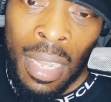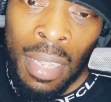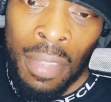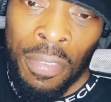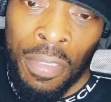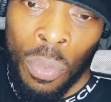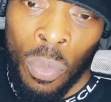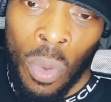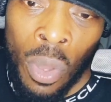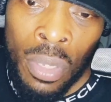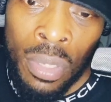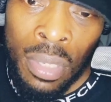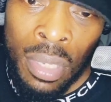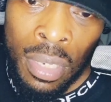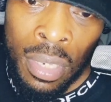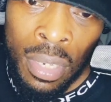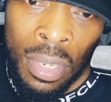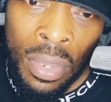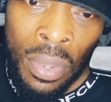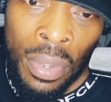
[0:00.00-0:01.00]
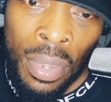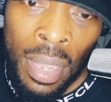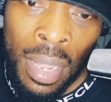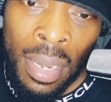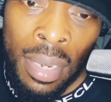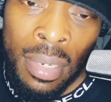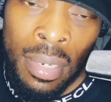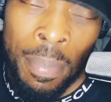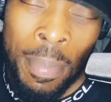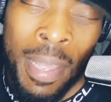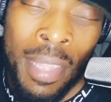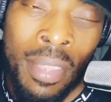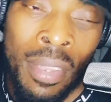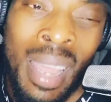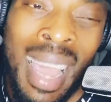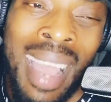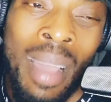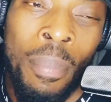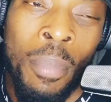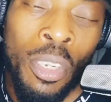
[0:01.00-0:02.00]
If you want it, you go and get it. It depends
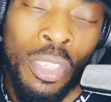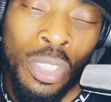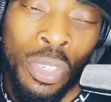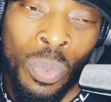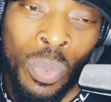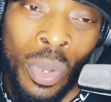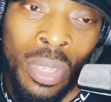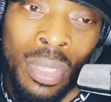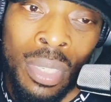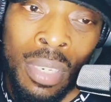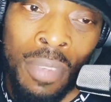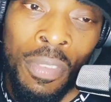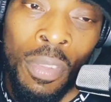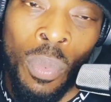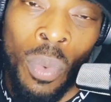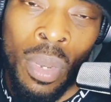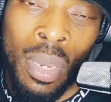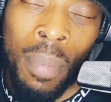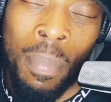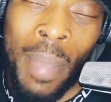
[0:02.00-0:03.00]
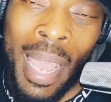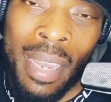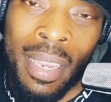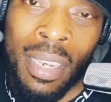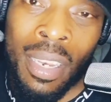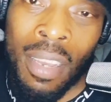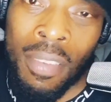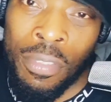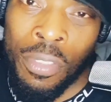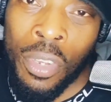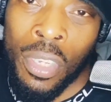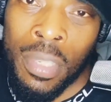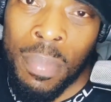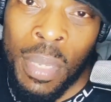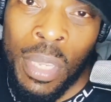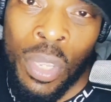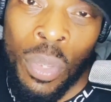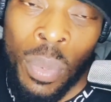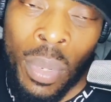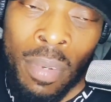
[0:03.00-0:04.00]
on how much you want it. If you want it bad enough, trust
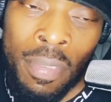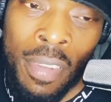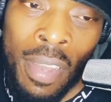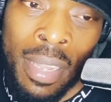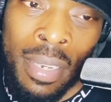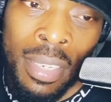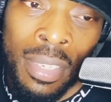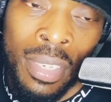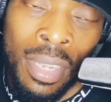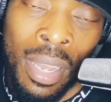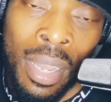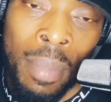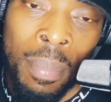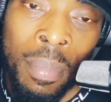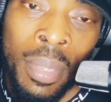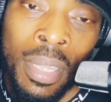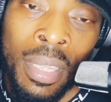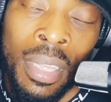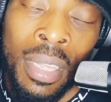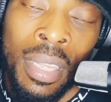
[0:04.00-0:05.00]
me, you will find the time.